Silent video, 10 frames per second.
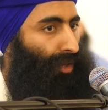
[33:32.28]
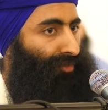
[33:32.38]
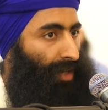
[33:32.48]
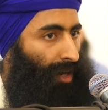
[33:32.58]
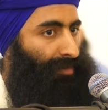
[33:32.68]
of
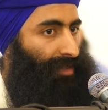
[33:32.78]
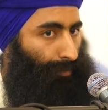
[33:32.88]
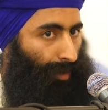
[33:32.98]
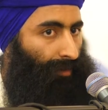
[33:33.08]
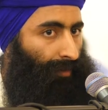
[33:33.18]
Naam
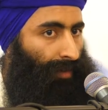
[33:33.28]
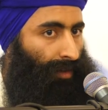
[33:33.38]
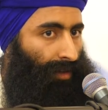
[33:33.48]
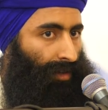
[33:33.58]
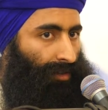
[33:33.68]
Simran.
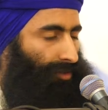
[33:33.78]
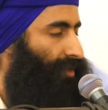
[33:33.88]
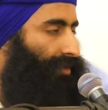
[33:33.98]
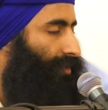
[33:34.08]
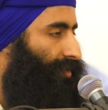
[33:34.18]
So
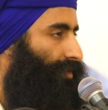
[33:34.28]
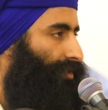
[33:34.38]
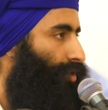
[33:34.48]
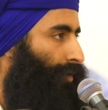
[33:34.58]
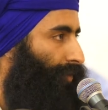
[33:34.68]

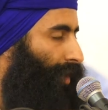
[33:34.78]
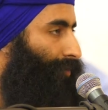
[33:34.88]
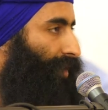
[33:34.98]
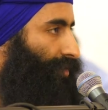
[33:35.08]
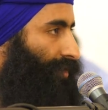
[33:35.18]
there's not very
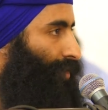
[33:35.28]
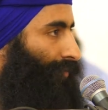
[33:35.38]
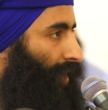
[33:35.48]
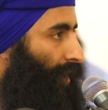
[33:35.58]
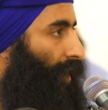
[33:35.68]
much, it's not
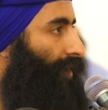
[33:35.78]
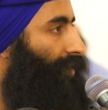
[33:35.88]
very hard, it